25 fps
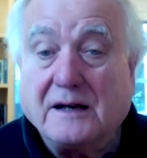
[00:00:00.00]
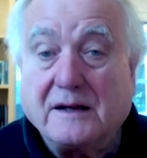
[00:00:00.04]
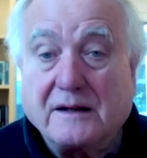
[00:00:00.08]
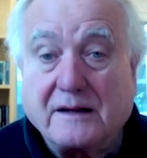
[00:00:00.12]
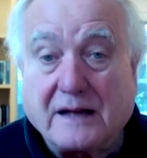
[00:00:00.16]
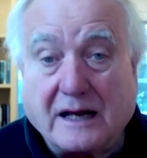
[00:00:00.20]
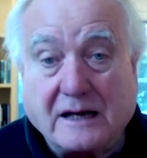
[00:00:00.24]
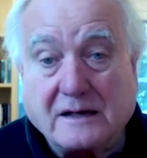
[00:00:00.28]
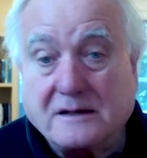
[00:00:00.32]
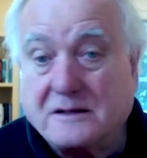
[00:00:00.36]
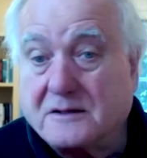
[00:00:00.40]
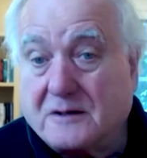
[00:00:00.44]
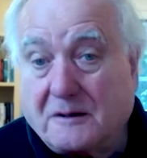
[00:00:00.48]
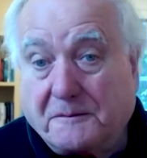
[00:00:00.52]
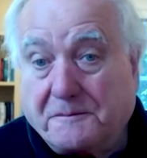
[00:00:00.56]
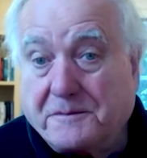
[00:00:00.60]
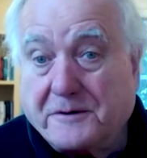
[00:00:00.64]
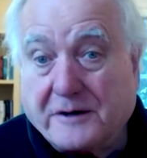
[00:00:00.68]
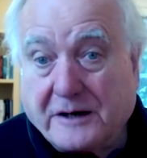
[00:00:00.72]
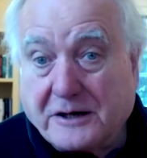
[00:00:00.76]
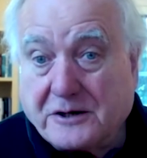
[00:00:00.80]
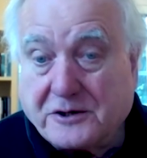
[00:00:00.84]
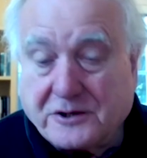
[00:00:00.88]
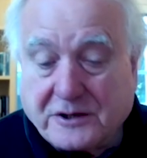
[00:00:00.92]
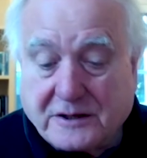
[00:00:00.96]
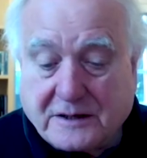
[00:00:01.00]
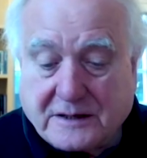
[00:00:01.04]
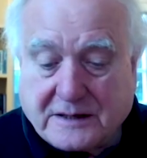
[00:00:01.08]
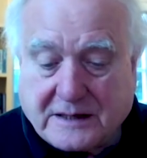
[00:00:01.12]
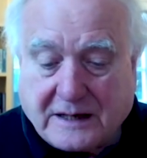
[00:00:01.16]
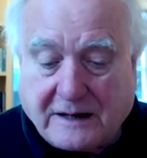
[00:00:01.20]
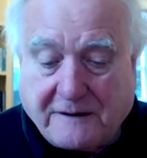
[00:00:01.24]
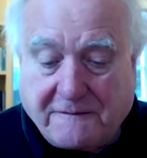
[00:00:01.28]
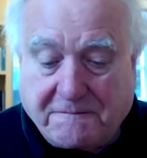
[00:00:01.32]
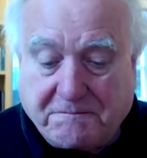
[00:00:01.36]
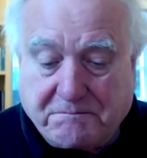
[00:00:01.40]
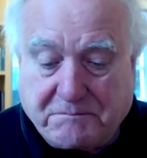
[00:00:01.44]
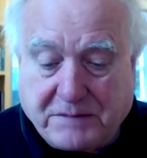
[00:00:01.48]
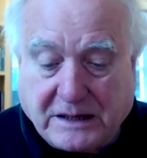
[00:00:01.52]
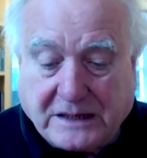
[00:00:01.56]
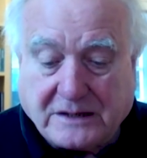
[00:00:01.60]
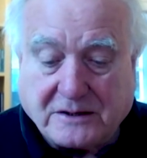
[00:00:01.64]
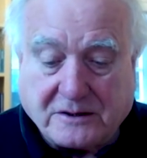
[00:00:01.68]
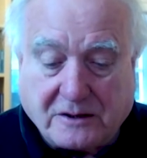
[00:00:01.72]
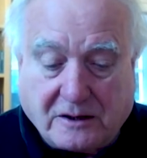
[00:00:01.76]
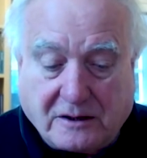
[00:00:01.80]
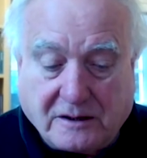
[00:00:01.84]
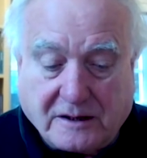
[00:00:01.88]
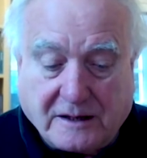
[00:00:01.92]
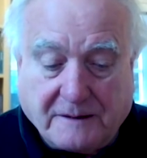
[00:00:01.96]
That's Operation Save Big
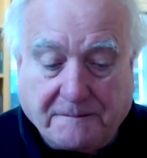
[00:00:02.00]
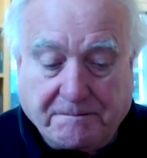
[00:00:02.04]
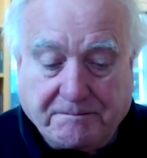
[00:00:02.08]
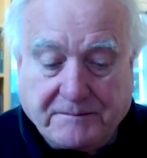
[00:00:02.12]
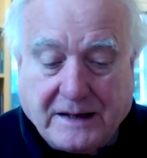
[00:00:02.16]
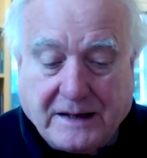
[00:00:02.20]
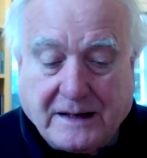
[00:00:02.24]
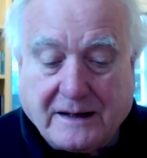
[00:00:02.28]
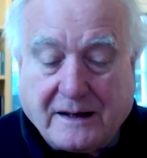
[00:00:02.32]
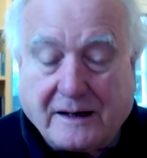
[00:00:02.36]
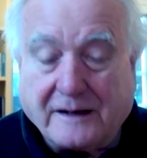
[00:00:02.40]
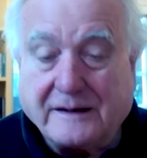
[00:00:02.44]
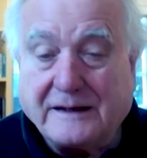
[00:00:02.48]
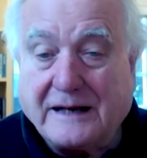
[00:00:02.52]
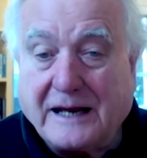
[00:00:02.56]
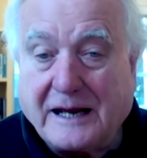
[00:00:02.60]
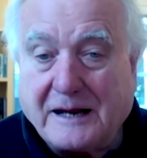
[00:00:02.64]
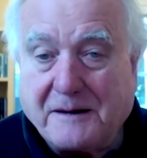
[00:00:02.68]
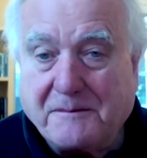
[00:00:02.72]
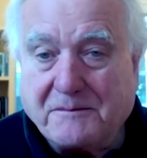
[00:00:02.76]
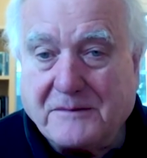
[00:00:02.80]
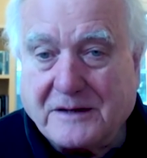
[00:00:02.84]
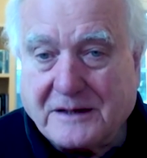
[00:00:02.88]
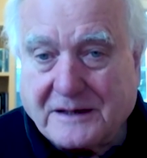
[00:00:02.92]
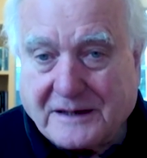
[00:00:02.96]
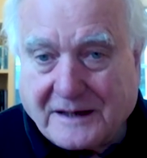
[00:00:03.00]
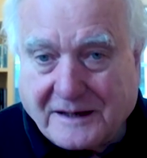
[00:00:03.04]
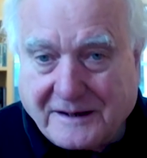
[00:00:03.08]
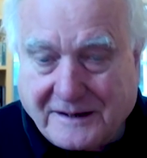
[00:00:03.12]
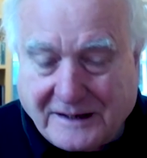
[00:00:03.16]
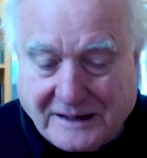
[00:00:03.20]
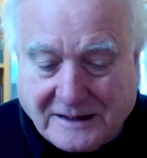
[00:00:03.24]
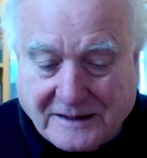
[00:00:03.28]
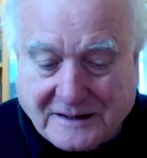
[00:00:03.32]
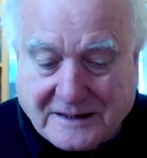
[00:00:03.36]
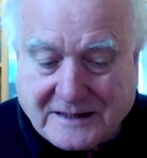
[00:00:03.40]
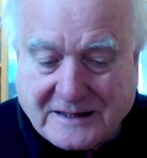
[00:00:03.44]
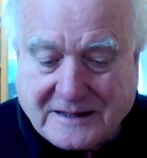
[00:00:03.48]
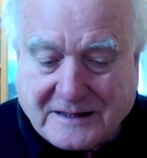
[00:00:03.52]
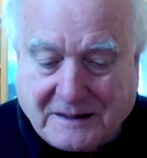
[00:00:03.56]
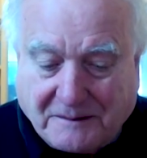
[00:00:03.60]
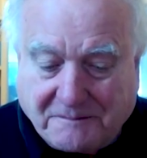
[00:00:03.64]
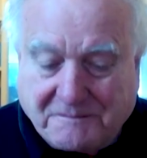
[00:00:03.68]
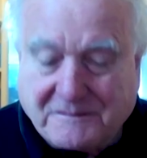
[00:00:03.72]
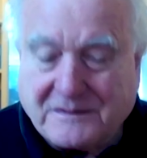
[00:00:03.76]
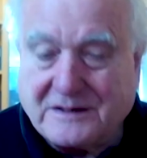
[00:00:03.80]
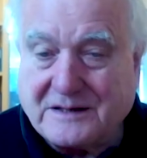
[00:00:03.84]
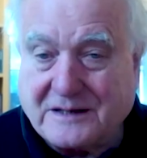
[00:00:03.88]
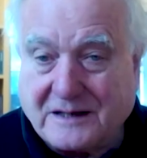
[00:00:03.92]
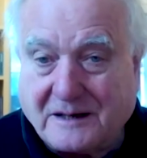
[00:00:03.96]
Dog, a name that I think
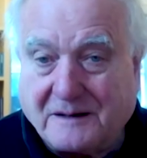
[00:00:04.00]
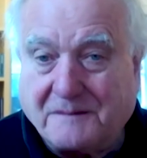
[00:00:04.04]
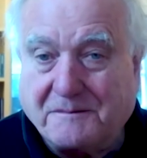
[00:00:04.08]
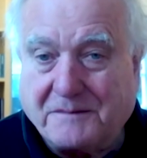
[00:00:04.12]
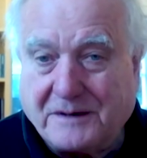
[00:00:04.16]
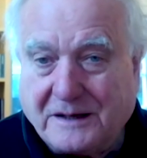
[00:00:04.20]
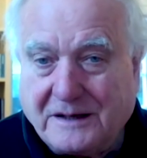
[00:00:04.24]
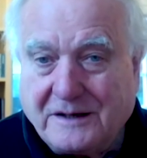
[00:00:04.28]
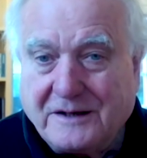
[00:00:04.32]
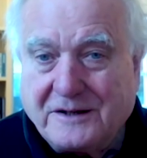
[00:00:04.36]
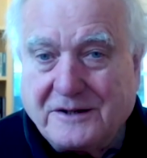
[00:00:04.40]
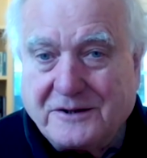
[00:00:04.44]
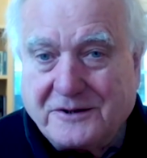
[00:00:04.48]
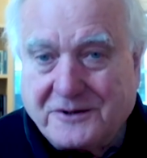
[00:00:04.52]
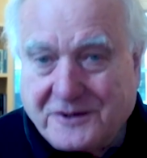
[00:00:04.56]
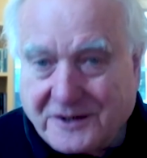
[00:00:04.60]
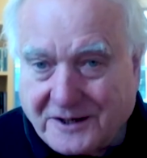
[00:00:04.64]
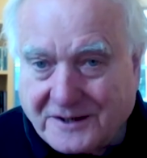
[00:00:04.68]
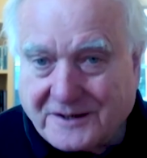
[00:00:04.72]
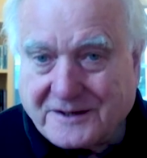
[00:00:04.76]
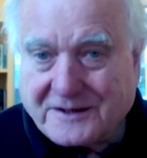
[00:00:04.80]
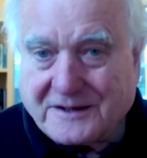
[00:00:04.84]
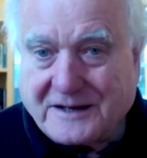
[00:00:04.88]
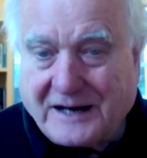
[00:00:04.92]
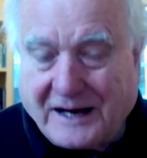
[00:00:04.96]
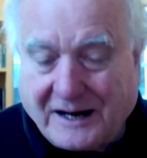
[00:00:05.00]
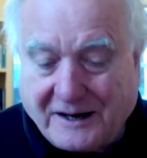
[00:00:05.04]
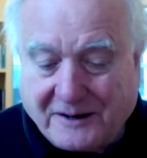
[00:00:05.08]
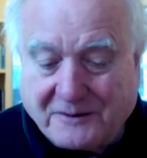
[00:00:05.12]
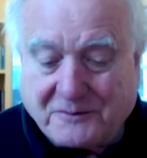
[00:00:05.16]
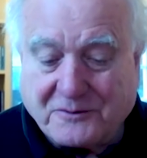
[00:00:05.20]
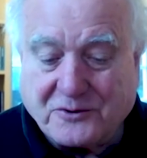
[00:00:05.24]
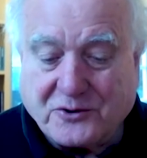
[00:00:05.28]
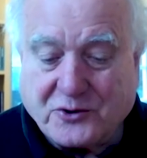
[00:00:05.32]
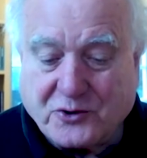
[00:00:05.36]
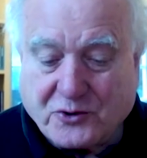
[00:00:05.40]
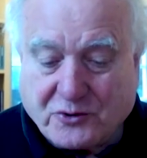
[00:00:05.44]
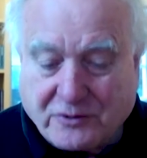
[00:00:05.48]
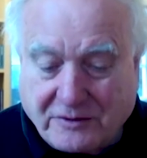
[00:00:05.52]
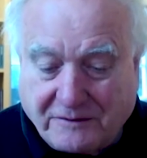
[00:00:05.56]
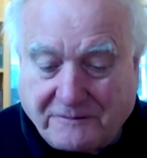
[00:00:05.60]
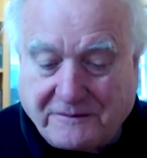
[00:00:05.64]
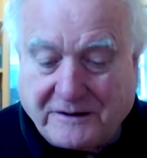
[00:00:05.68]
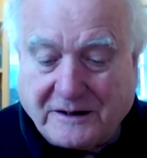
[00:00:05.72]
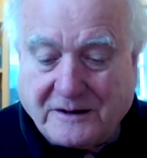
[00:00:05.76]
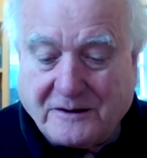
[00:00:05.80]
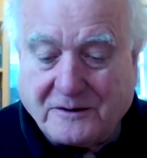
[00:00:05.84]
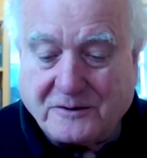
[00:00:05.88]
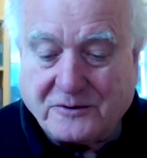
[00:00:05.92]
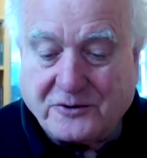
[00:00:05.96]
sums up just how
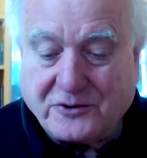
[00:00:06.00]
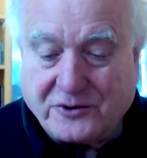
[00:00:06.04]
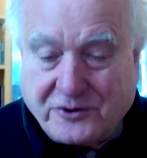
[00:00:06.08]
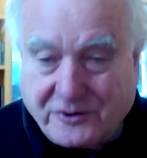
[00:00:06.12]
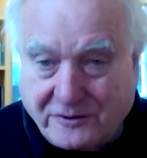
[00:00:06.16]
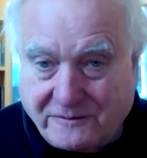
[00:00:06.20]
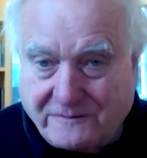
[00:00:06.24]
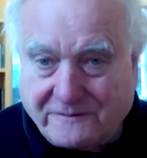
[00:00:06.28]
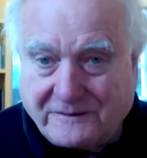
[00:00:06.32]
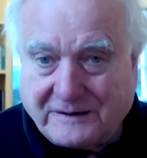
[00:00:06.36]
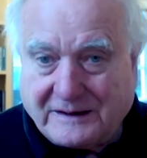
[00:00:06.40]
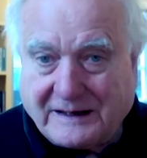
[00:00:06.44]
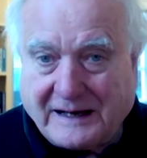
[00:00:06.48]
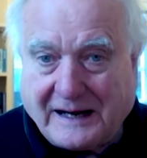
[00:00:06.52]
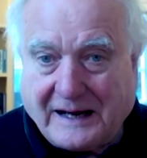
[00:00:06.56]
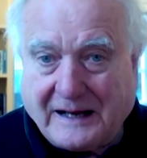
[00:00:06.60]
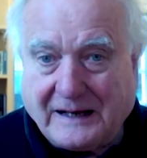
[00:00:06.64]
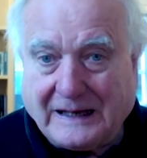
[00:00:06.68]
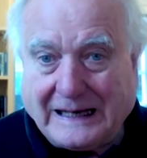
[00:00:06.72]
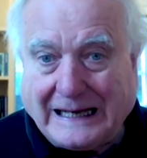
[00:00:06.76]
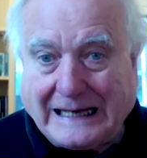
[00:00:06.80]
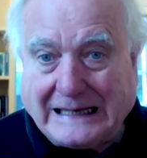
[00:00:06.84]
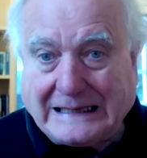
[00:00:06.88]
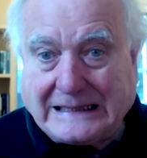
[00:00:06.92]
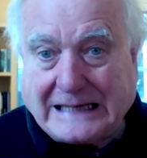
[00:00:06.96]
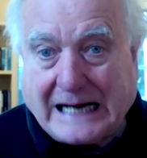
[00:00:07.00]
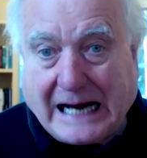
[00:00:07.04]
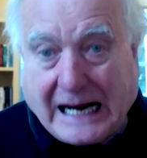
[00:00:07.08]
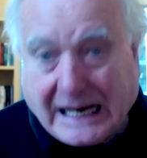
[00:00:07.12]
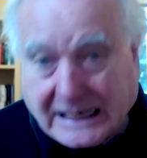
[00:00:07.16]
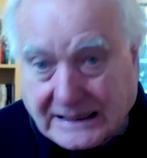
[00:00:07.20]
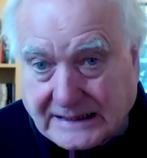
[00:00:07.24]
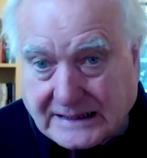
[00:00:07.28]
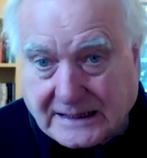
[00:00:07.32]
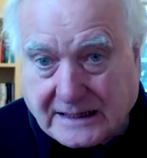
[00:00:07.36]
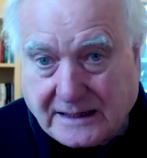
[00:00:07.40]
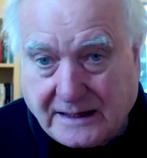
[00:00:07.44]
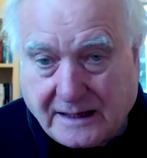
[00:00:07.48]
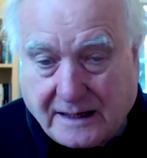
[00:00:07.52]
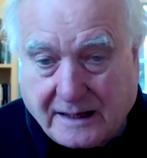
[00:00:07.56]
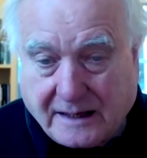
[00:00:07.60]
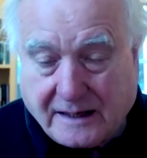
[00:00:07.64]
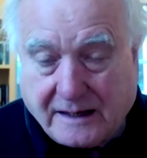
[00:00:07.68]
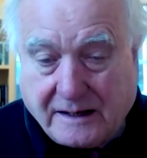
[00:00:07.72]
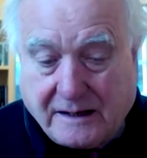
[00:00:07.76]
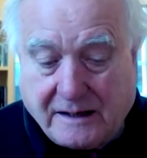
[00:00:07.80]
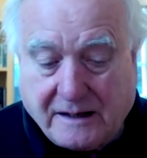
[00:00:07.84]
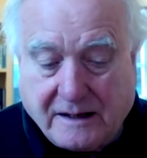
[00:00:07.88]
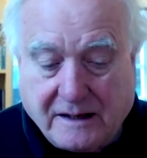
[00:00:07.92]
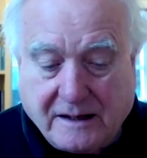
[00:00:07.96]
trivial, juvenile, and
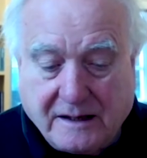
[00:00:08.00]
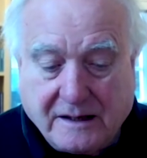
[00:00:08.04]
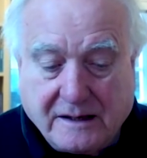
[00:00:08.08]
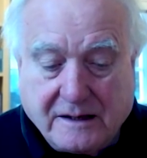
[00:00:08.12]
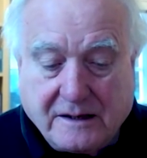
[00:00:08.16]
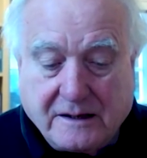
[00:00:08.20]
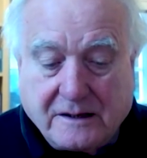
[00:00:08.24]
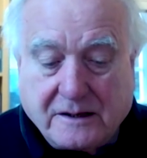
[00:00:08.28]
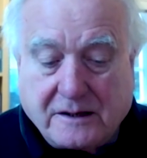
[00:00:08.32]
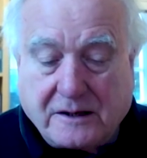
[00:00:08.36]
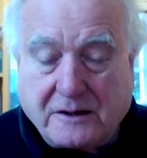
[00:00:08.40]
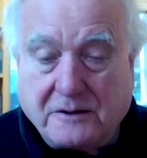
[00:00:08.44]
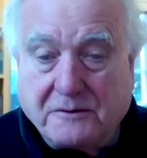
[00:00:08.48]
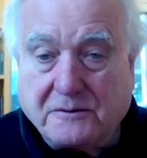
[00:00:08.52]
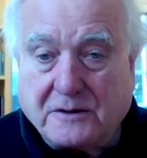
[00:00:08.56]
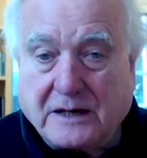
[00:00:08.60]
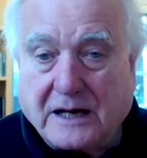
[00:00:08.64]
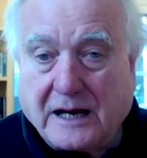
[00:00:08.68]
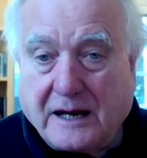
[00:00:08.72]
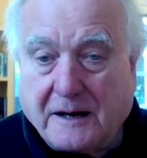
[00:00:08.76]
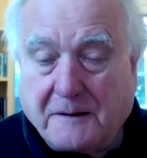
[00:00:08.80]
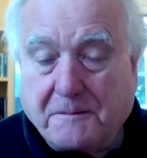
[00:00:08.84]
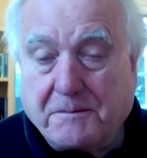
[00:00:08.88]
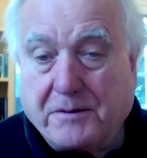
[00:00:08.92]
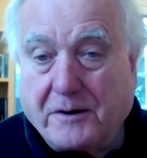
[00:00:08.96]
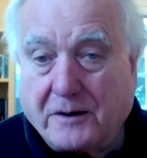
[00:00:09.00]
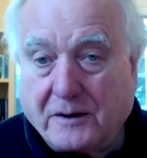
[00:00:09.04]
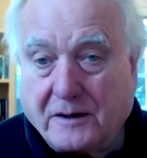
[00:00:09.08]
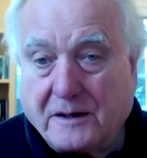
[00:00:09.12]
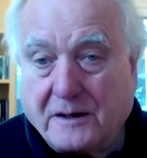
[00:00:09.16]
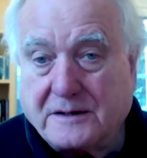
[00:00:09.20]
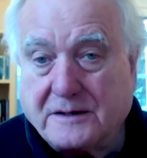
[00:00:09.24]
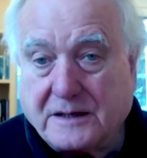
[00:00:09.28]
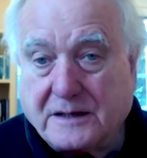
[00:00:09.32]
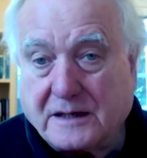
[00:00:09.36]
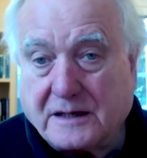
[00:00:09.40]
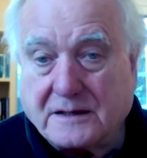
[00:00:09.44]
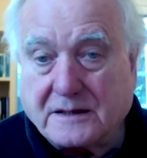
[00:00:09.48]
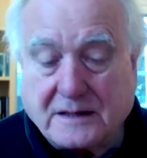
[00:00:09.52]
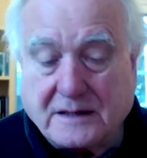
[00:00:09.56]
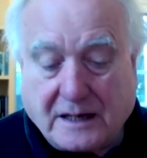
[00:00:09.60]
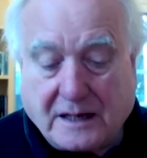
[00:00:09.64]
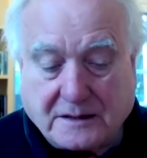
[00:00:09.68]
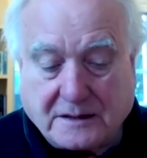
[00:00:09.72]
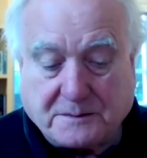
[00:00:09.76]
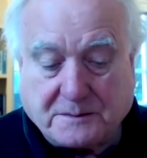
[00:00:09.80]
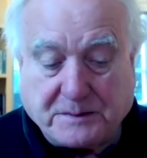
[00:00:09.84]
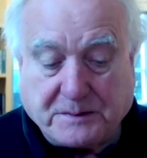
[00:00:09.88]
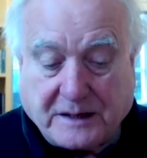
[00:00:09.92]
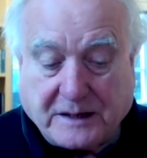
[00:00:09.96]
asinine UK politics
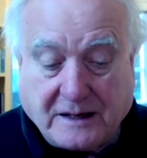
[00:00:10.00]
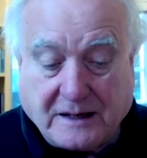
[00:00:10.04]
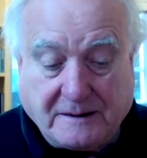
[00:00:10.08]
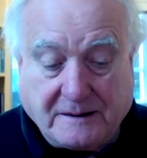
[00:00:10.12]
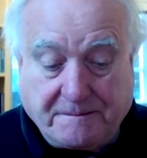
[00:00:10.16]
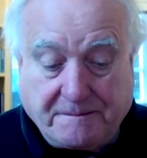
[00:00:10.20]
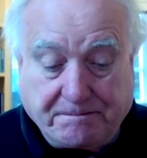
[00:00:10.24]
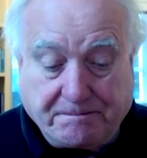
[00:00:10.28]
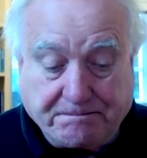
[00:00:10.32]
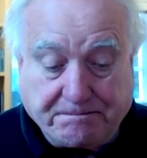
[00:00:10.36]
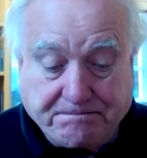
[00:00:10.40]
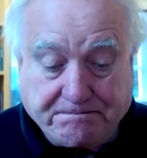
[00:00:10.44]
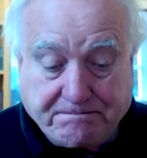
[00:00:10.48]
has become.